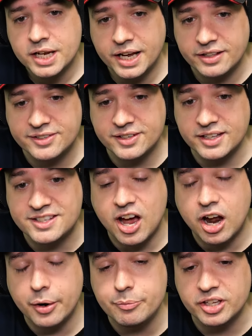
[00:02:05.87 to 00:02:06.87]
It's, it's
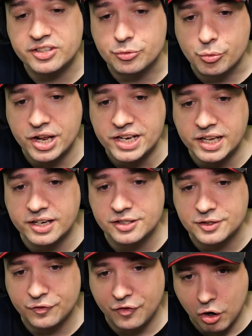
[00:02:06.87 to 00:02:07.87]
armed, it's ready, and
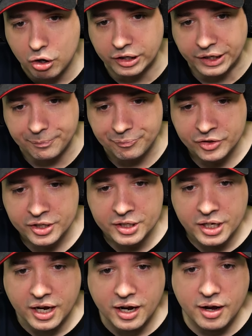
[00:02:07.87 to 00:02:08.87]
it's falling.
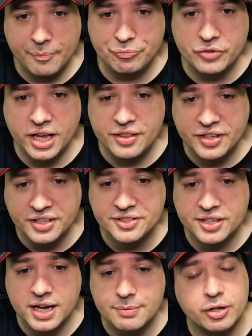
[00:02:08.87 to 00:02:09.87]
Um, and this
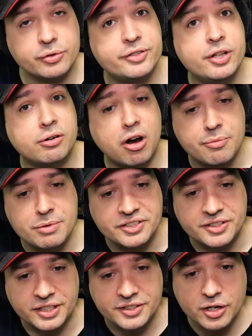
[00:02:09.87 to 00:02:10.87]
time there's no
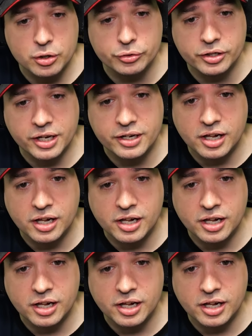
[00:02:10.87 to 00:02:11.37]
armistice zone, and